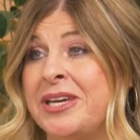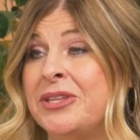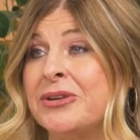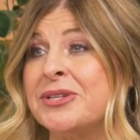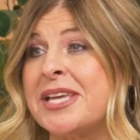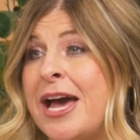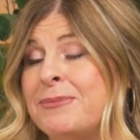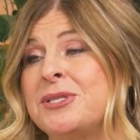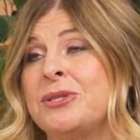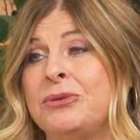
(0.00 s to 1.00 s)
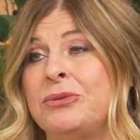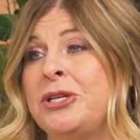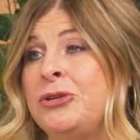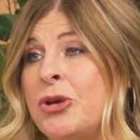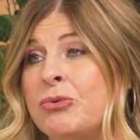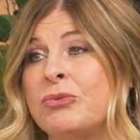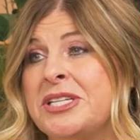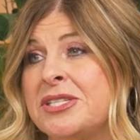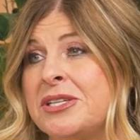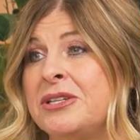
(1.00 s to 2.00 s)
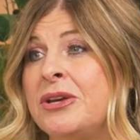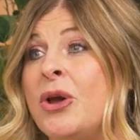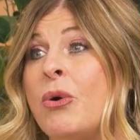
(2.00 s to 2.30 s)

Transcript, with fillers: and there is absolutely no reason